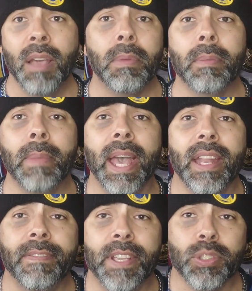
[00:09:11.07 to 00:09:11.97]
But
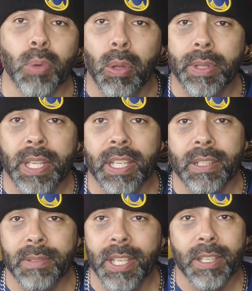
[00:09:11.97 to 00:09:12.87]
man, if he's rolling, he
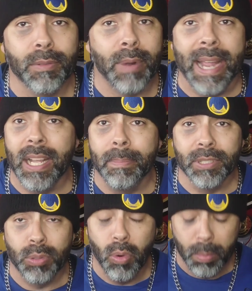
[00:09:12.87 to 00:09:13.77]
can rack up
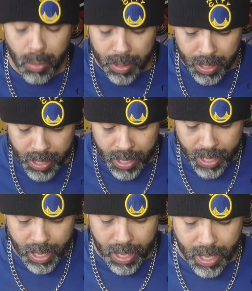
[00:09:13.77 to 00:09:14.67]
a scoreboard.
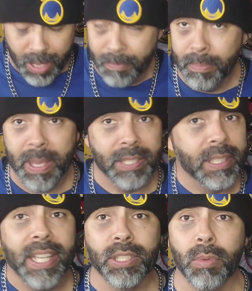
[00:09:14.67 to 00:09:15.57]
Makes
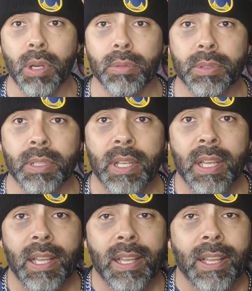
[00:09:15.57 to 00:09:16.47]
nice throws.
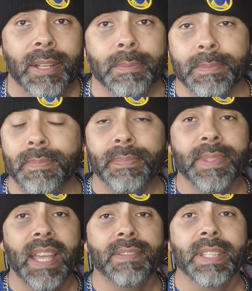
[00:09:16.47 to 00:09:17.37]

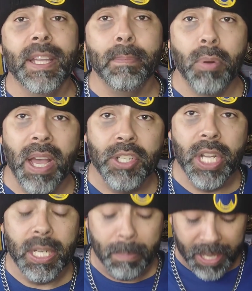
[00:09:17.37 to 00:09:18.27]
Definitely a
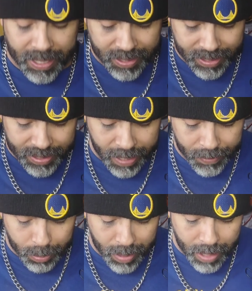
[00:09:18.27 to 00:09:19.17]
project, but it's the
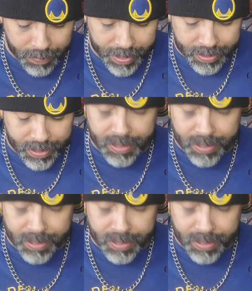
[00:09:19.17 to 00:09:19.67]
7th round. It's the